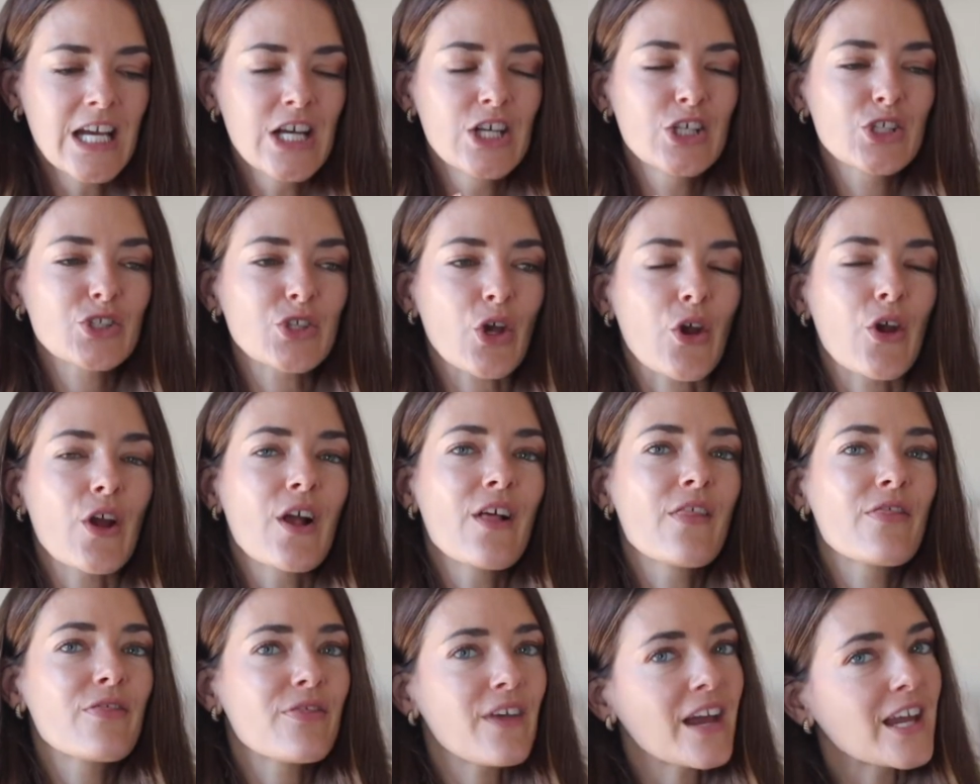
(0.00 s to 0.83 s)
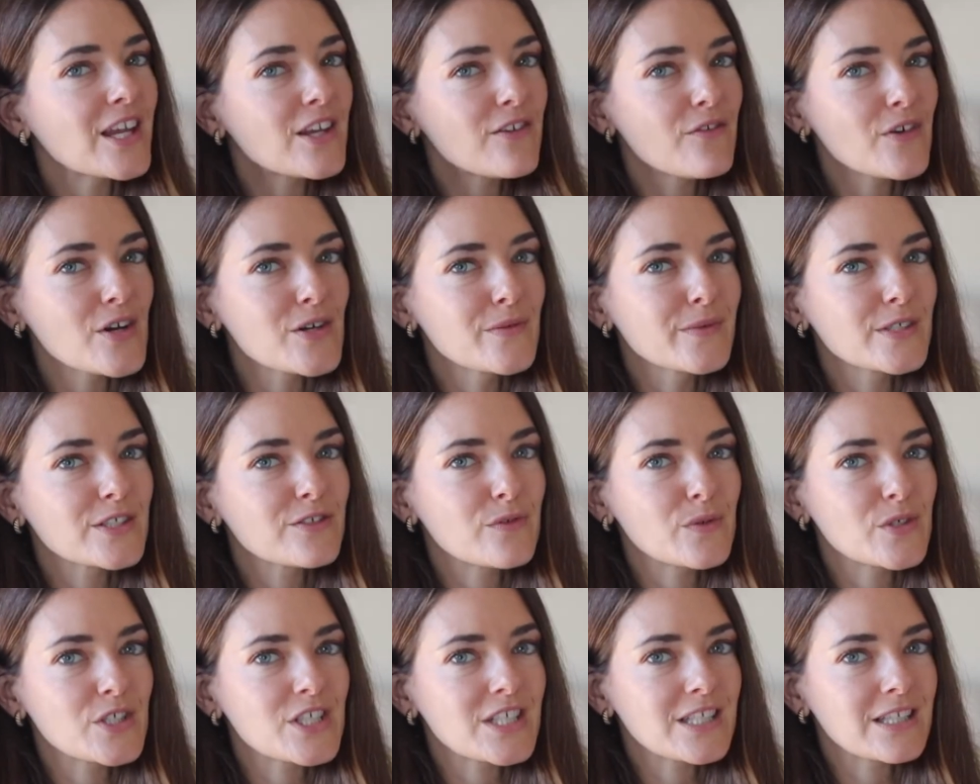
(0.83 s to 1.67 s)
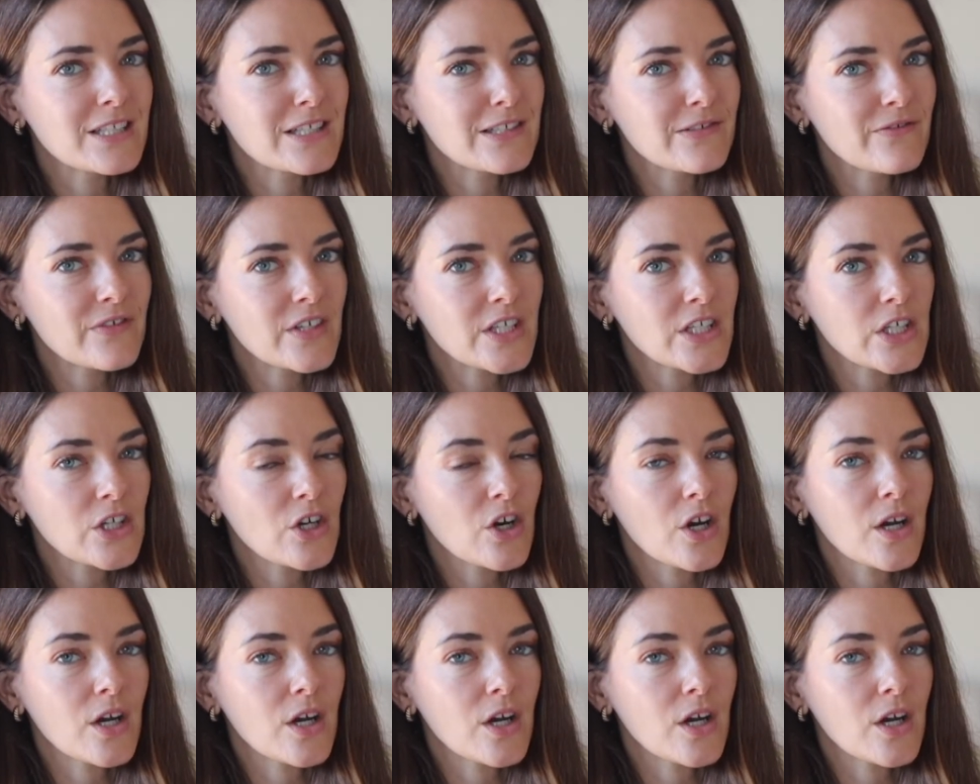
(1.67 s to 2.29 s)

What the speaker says: So thank you very much for watching this video.